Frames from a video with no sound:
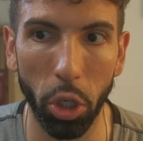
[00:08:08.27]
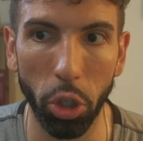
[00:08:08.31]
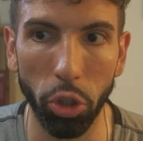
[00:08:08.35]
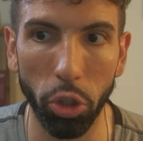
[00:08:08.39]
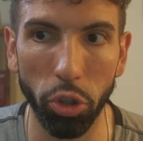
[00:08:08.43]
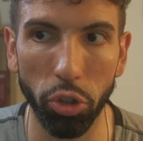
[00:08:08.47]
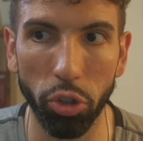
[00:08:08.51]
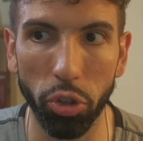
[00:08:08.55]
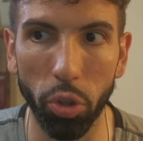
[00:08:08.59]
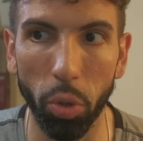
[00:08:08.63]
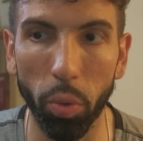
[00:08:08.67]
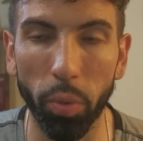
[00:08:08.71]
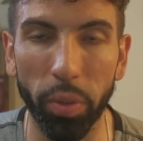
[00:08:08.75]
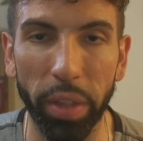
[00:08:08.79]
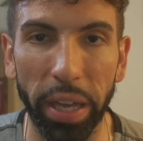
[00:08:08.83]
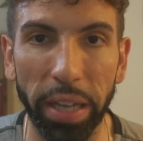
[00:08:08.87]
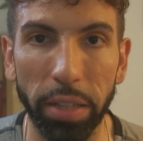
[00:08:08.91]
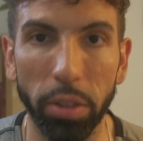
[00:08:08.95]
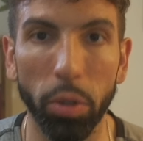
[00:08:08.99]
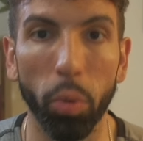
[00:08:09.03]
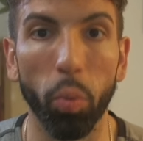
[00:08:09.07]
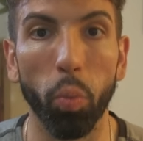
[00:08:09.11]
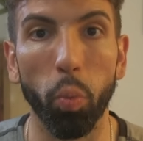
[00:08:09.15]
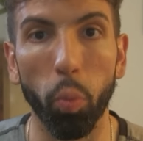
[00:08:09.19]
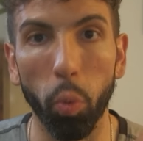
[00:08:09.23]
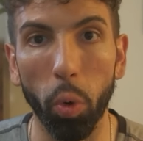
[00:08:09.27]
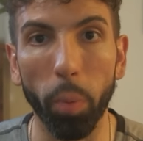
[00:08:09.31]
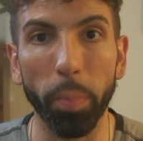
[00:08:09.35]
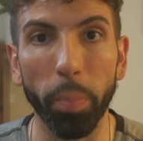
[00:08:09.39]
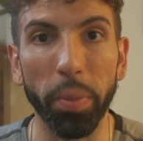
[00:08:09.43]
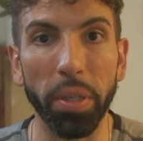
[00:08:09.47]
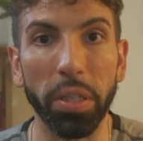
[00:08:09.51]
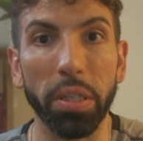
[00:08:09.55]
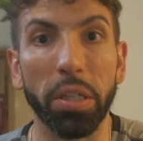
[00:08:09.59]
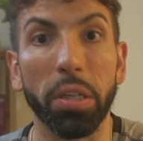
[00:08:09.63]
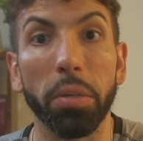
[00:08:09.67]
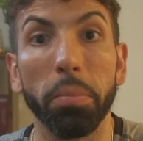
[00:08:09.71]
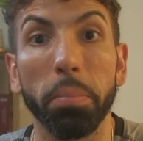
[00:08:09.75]
so that the
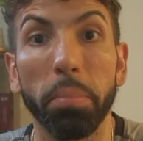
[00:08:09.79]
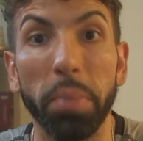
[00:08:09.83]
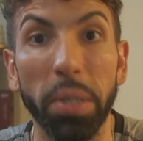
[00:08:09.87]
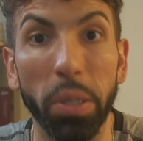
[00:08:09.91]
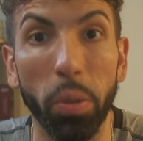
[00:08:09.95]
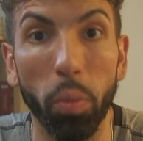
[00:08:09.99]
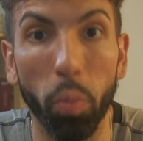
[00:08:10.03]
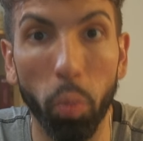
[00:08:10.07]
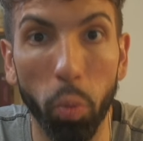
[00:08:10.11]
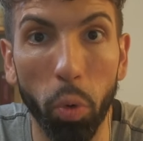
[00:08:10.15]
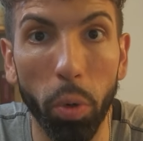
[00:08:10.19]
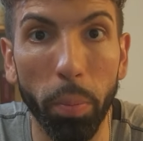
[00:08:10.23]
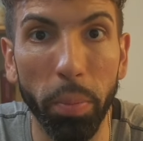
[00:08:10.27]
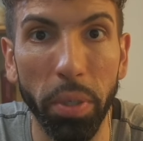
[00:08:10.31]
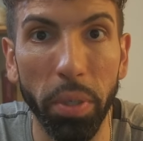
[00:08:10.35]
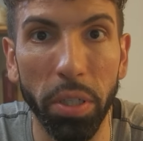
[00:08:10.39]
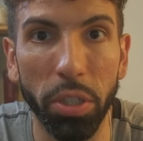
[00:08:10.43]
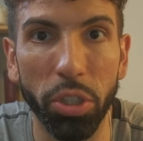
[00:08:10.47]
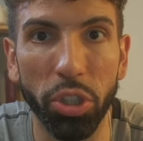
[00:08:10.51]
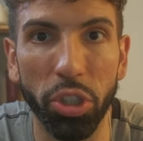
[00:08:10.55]
woman can be a woman.